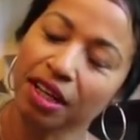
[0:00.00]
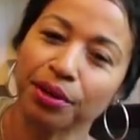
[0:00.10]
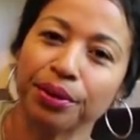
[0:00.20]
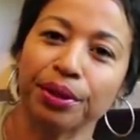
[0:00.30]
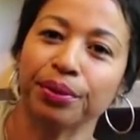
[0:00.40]
I
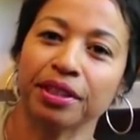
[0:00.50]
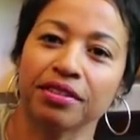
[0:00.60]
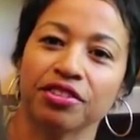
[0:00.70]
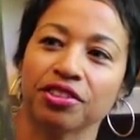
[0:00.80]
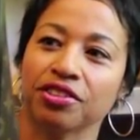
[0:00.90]
don't know,
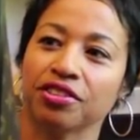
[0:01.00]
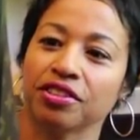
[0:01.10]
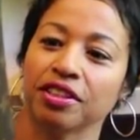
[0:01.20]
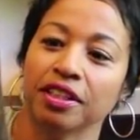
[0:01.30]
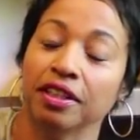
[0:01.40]
it
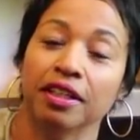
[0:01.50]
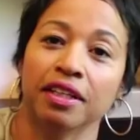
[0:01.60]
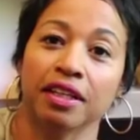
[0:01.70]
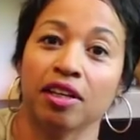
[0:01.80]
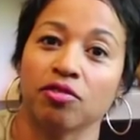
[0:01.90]
just,
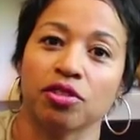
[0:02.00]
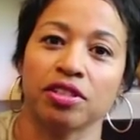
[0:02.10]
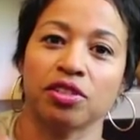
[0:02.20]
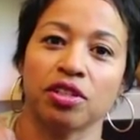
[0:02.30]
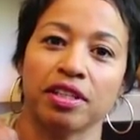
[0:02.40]
after
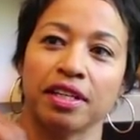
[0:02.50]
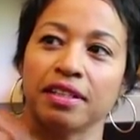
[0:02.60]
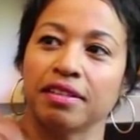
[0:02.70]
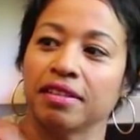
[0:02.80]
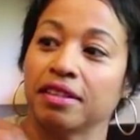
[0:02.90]
I saw
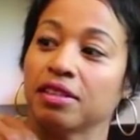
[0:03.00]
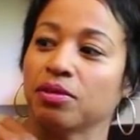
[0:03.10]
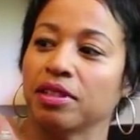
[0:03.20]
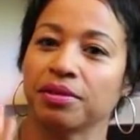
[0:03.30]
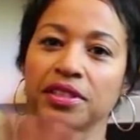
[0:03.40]
that,
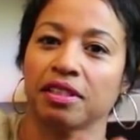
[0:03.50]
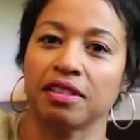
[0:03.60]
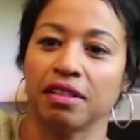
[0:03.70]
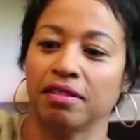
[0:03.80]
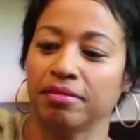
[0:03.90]
this one I was
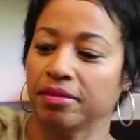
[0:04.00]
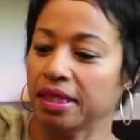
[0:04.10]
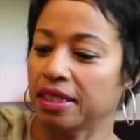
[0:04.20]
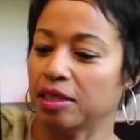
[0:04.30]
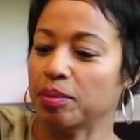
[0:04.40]
like, done.
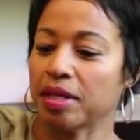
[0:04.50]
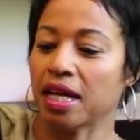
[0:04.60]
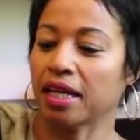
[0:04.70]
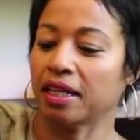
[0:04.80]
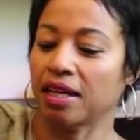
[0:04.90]
It's the
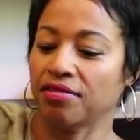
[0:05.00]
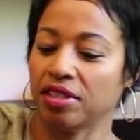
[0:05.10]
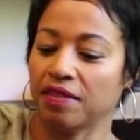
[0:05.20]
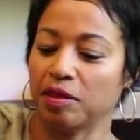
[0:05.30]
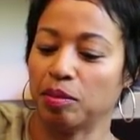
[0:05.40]
black. Have
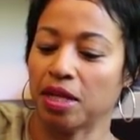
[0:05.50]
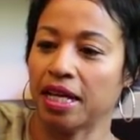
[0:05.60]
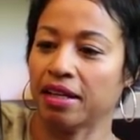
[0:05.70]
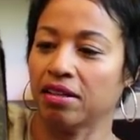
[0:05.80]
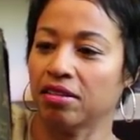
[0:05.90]
to have the
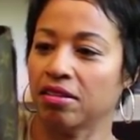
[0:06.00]
black.